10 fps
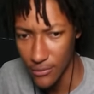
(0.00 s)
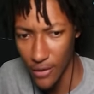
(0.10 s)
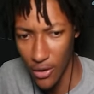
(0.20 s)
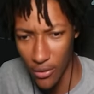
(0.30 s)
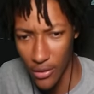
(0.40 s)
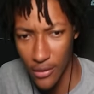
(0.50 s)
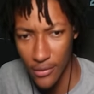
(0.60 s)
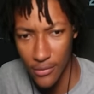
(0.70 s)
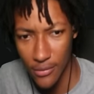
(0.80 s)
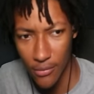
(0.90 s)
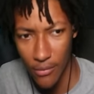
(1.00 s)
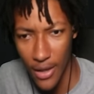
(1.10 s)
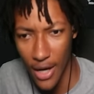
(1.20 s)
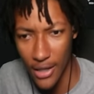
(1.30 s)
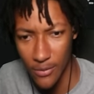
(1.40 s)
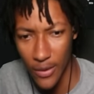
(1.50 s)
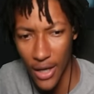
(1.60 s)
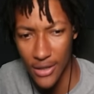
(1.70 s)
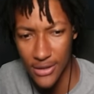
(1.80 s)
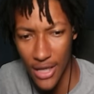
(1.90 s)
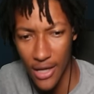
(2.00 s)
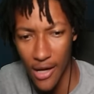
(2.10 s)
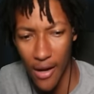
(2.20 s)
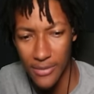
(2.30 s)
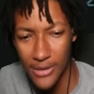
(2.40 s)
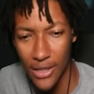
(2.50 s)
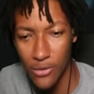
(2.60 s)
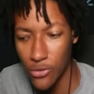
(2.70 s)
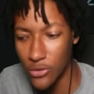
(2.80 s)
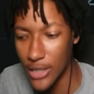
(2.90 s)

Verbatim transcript: Hold on. We gotta, we gotta stay calm, stay cool, stay